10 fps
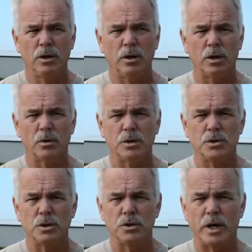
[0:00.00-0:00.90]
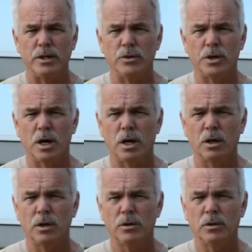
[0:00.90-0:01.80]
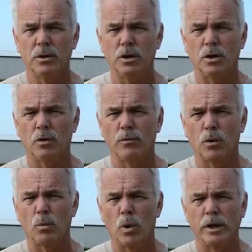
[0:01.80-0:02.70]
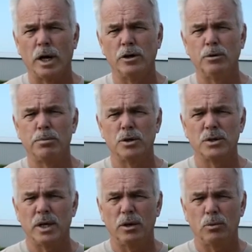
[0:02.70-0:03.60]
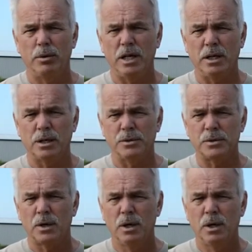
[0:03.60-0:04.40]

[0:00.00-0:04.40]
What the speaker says: You know, is to train your dog, you know, for 100% obedience.